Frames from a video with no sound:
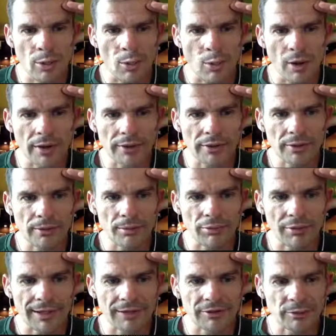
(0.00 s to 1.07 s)
What
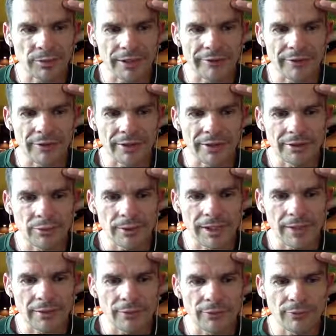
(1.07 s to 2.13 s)
brakes do we have on there? Do we
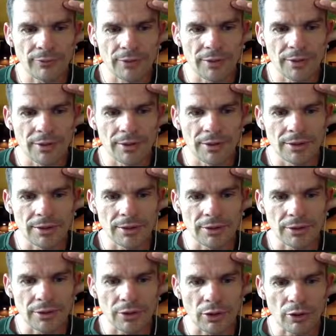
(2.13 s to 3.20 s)
have
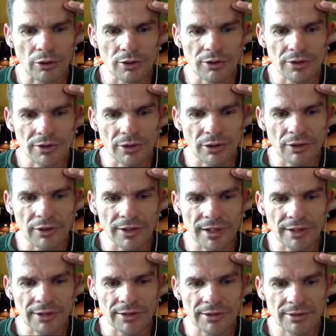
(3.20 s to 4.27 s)
the
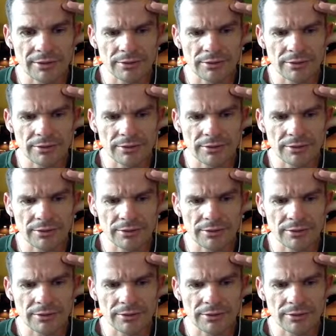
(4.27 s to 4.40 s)
Conduct